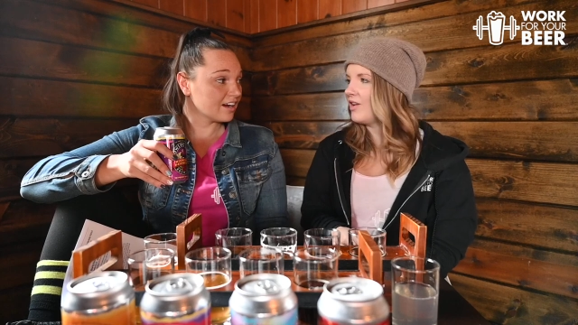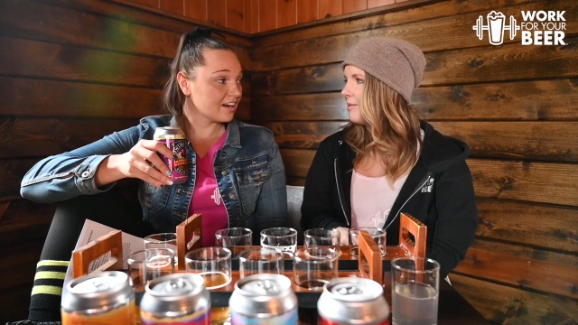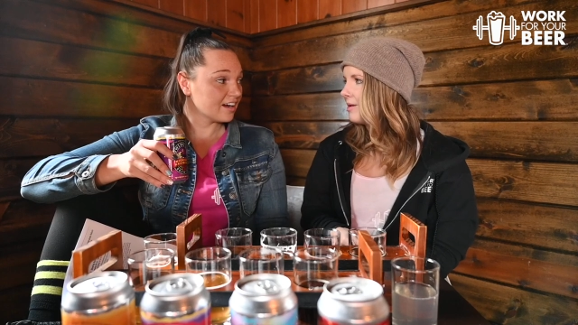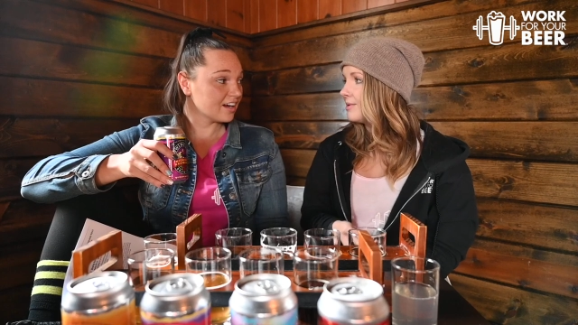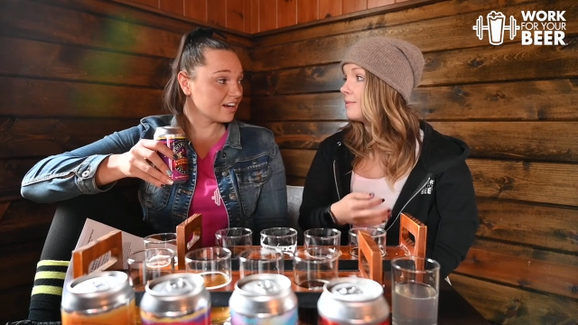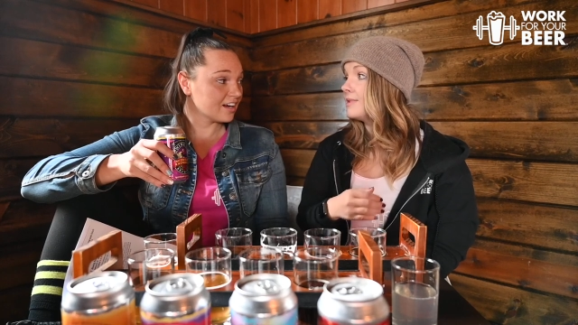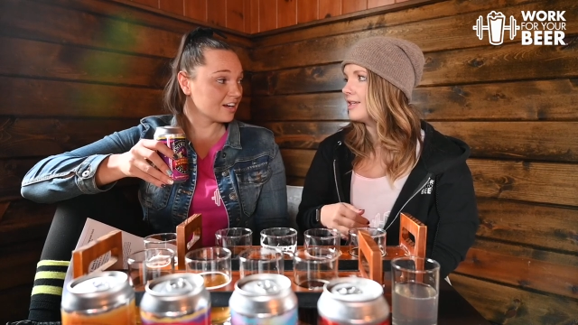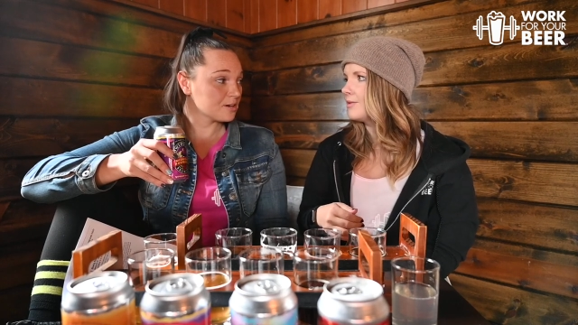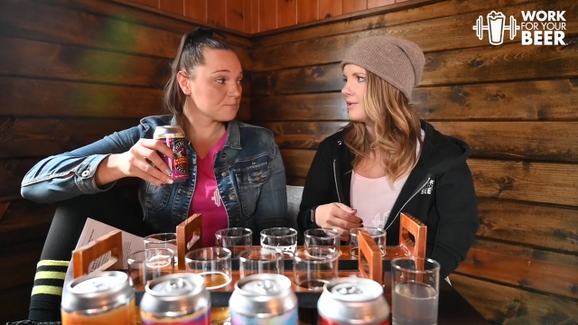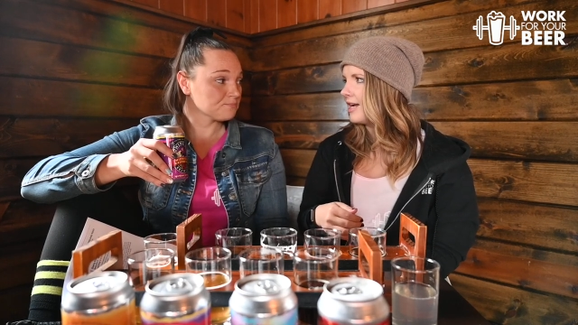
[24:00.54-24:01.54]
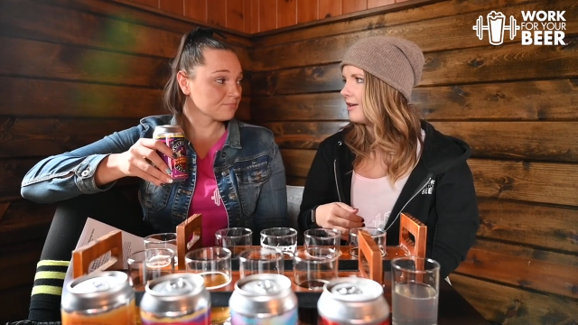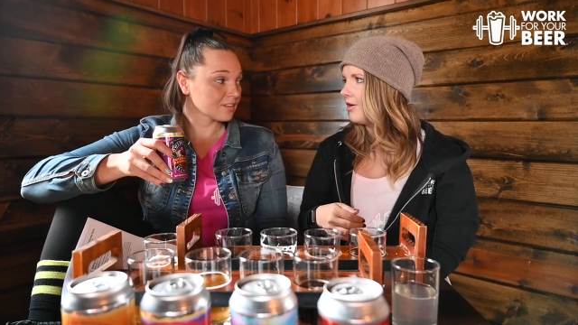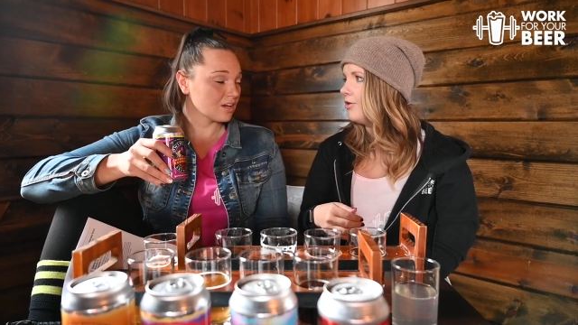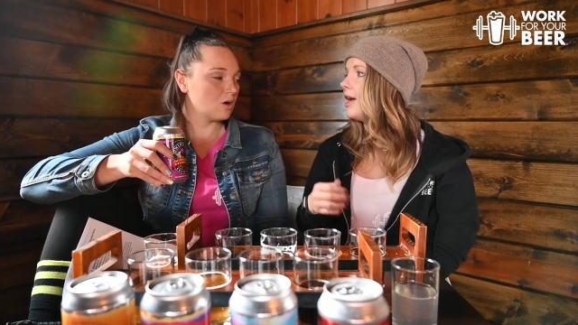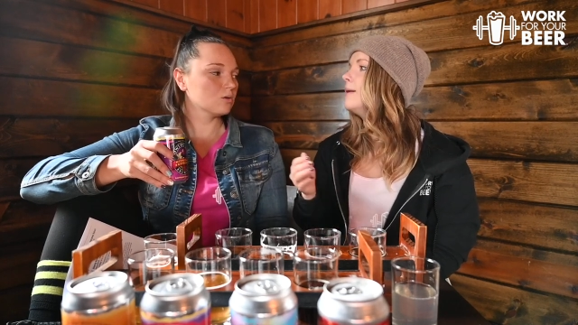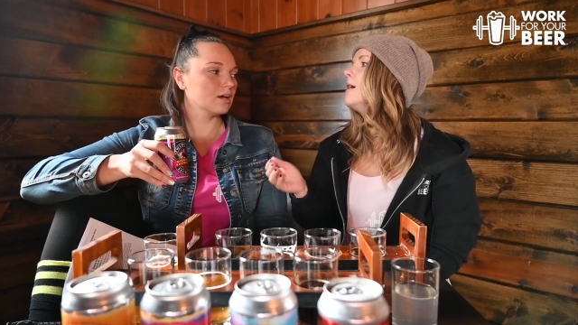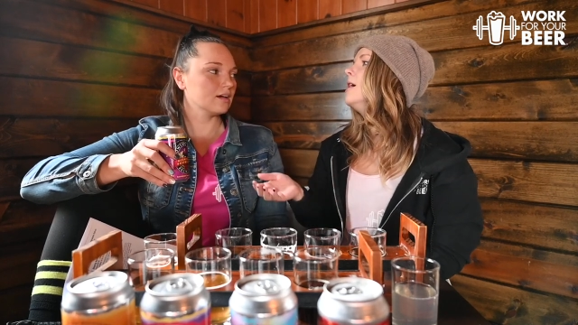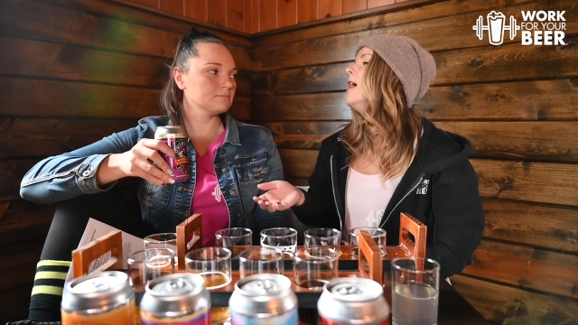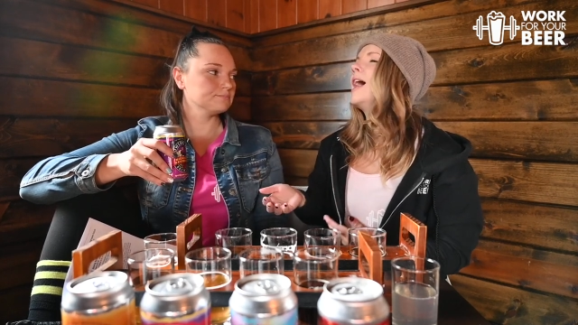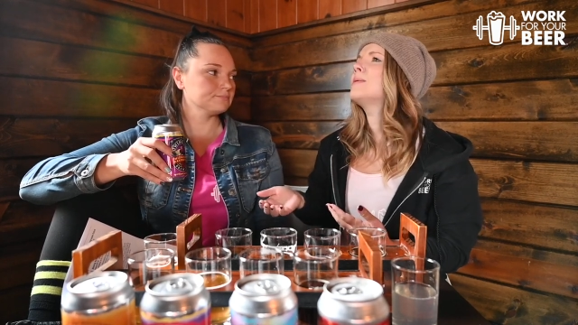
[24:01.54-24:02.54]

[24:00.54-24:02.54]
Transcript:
Speaker 1: family was obsessed with Diet Coke. And, okay.